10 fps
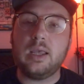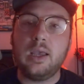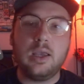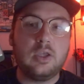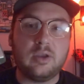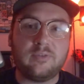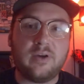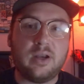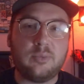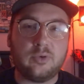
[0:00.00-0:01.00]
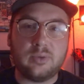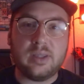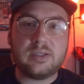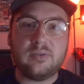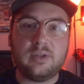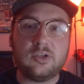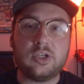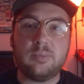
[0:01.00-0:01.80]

You can find them for relatively cheap.